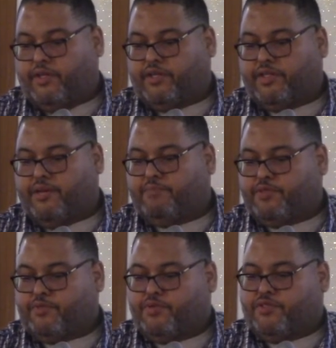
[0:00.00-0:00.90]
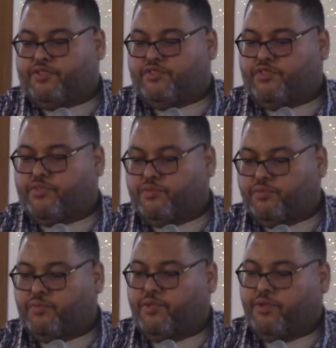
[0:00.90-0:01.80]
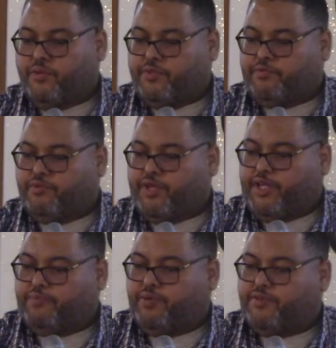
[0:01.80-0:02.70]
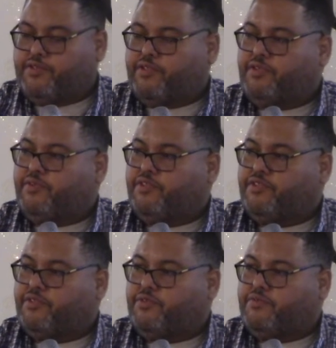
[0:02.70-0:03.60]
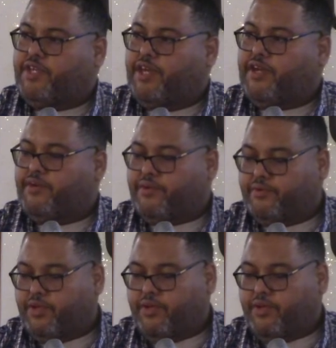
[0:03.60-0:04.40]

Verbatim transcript: Columbus was a Jew who was bringing persecuted Jews here